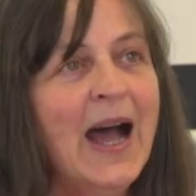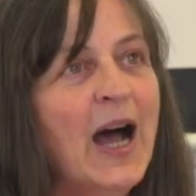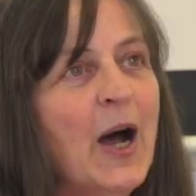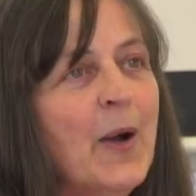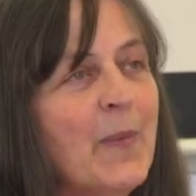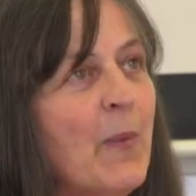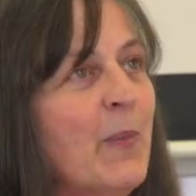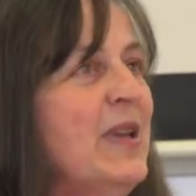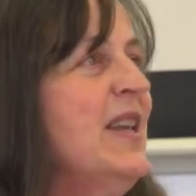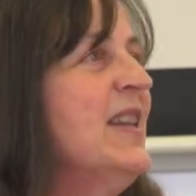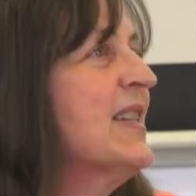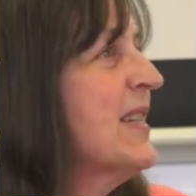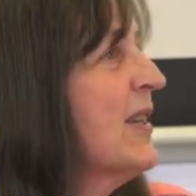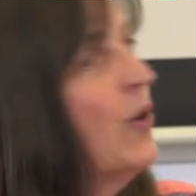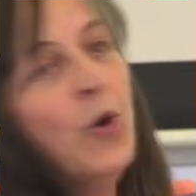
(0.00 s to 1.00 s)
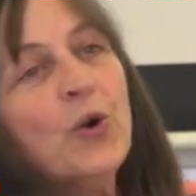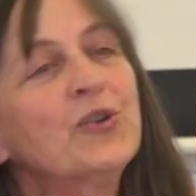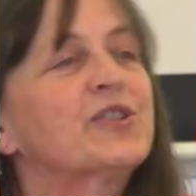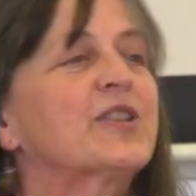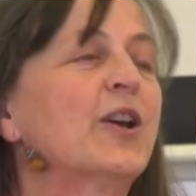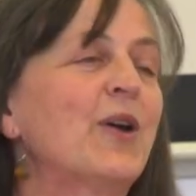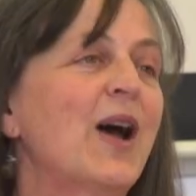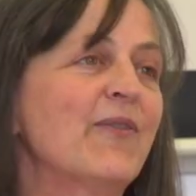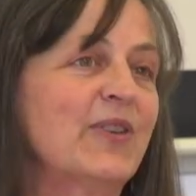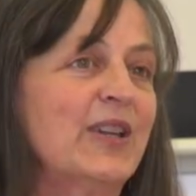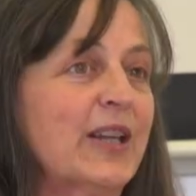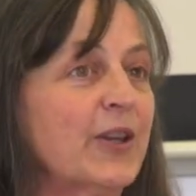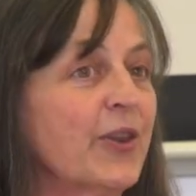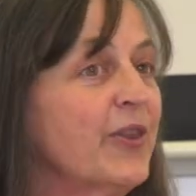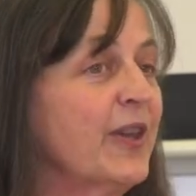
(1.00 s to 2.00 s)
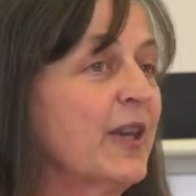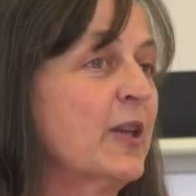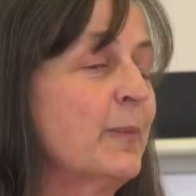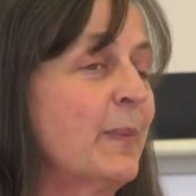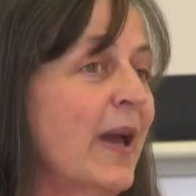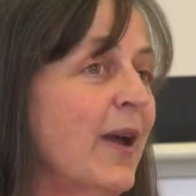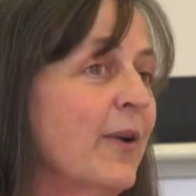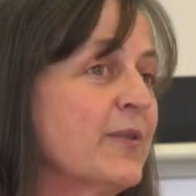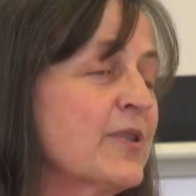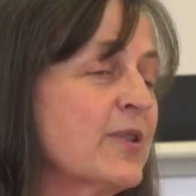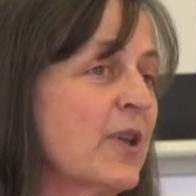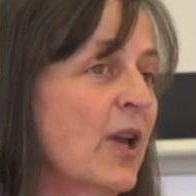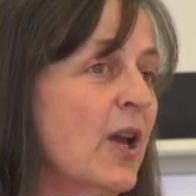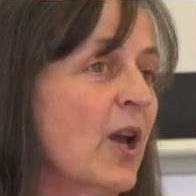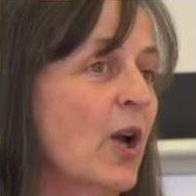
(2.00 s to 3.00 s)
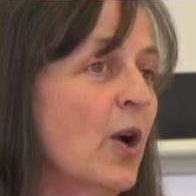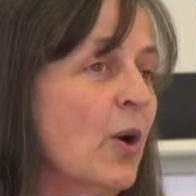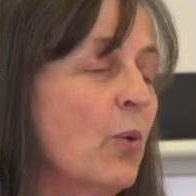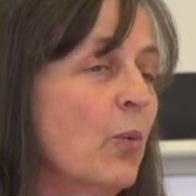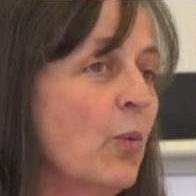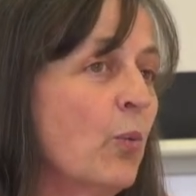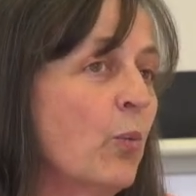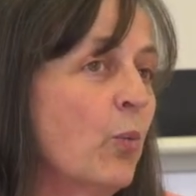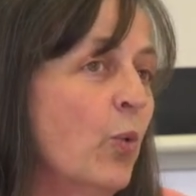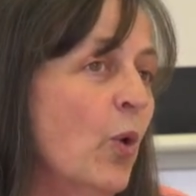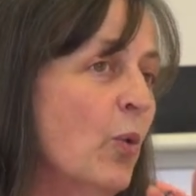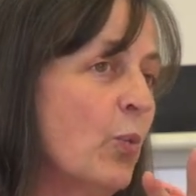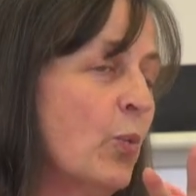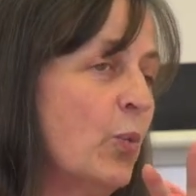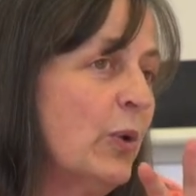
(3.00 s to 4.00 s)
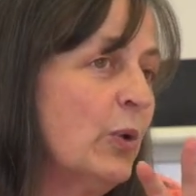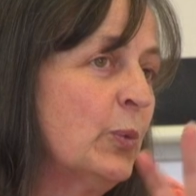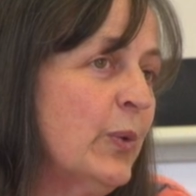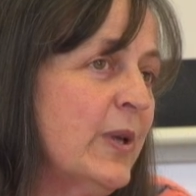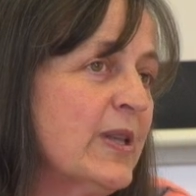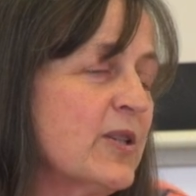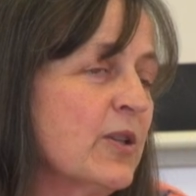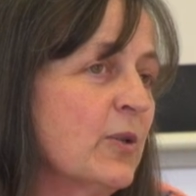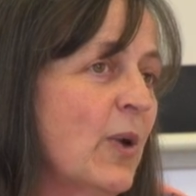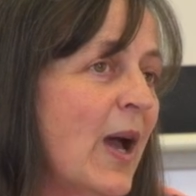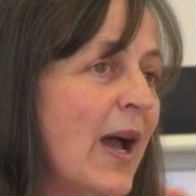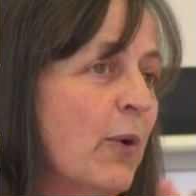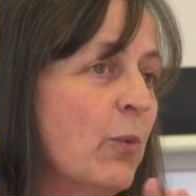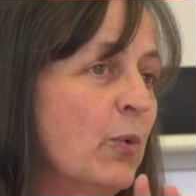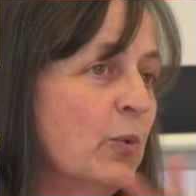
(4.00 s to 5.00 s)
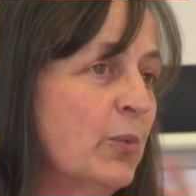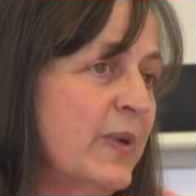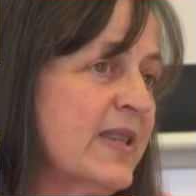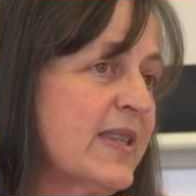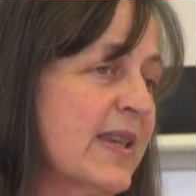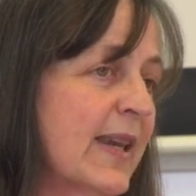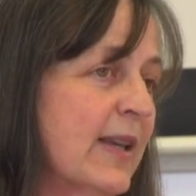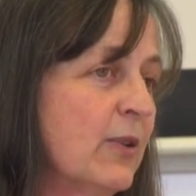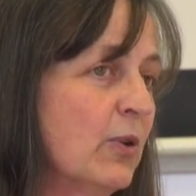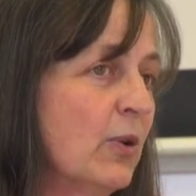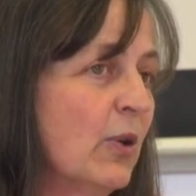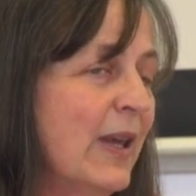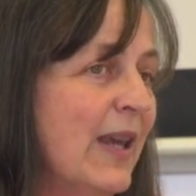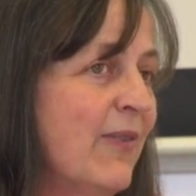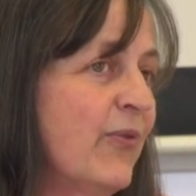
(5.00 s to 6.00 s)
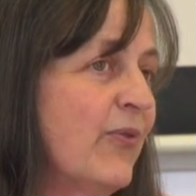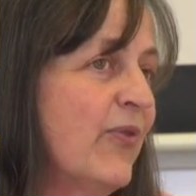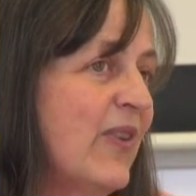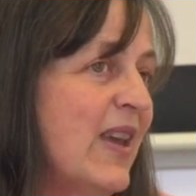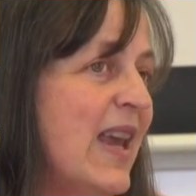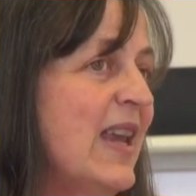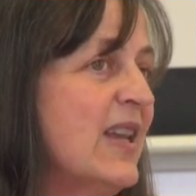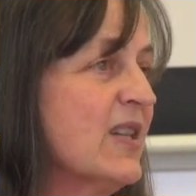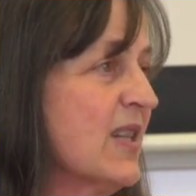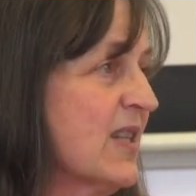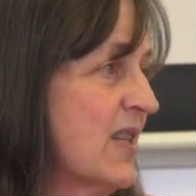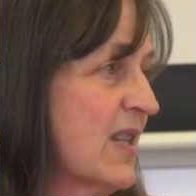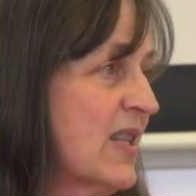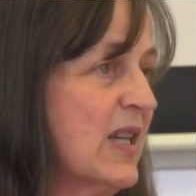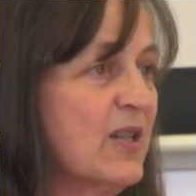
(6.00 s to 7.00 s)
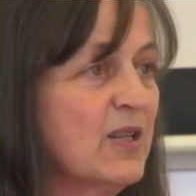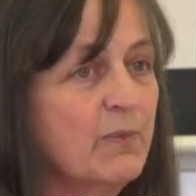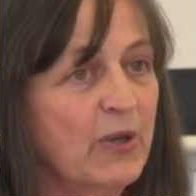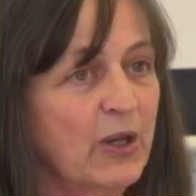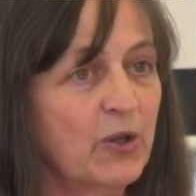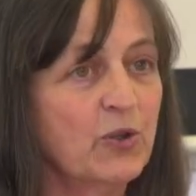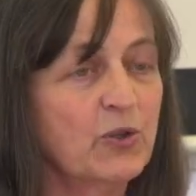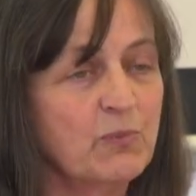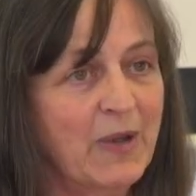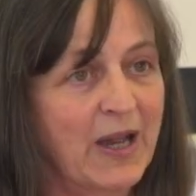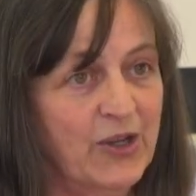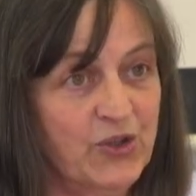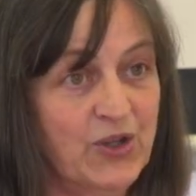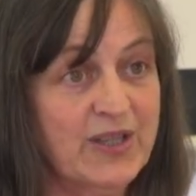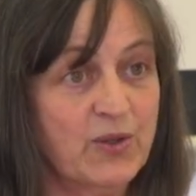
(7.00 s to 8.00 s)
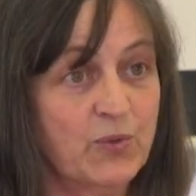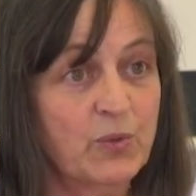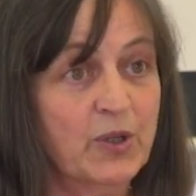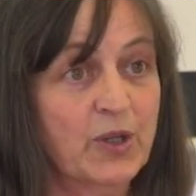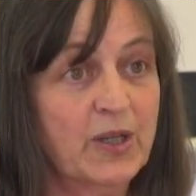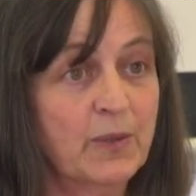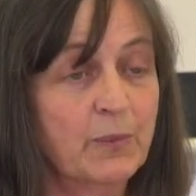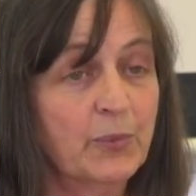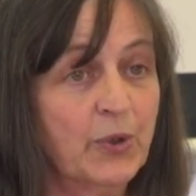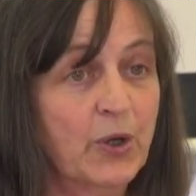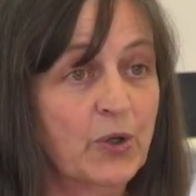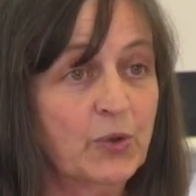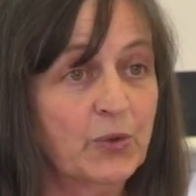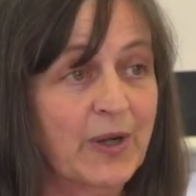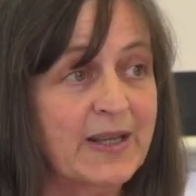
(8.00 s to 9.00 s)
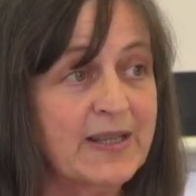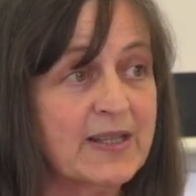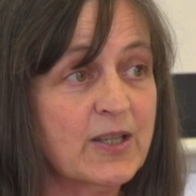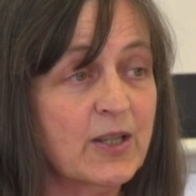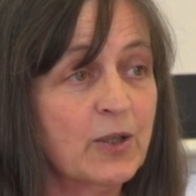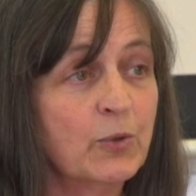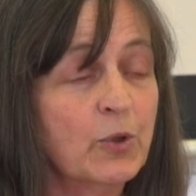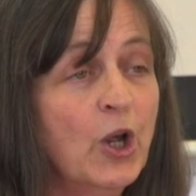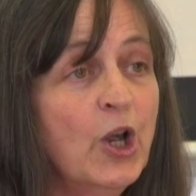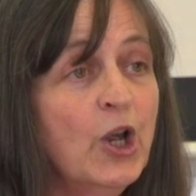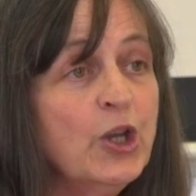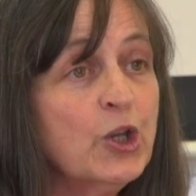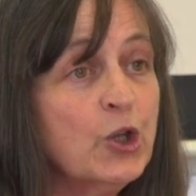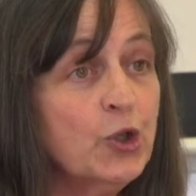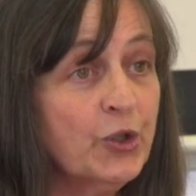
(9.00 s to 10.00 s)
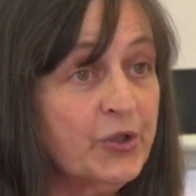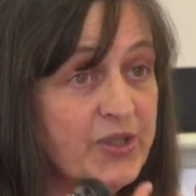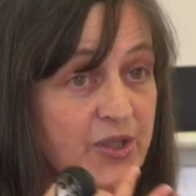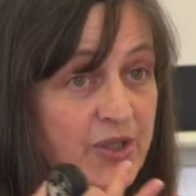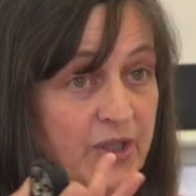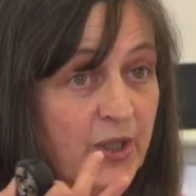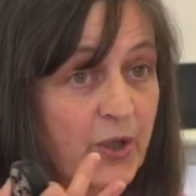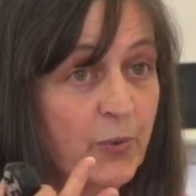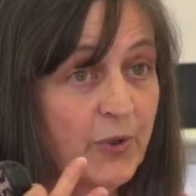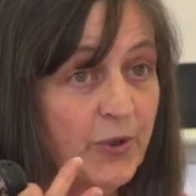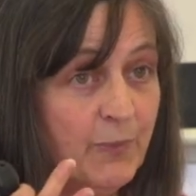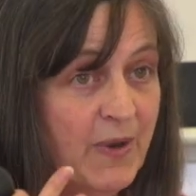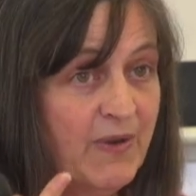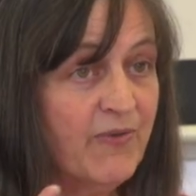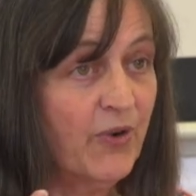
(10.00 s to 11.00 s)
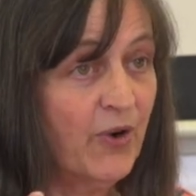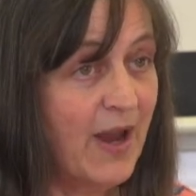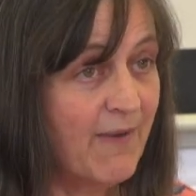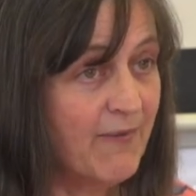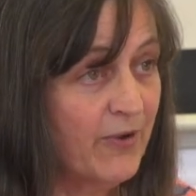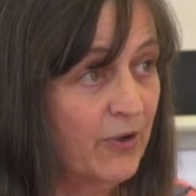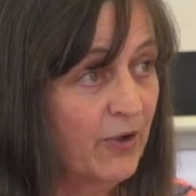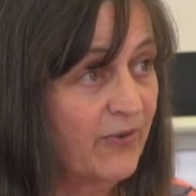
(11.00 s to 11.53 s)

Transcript: And we needed to also have a little think about what will we do, how will we signal if it doesn't seem to be a good match as a work in progress. So you're not stuck with me forever.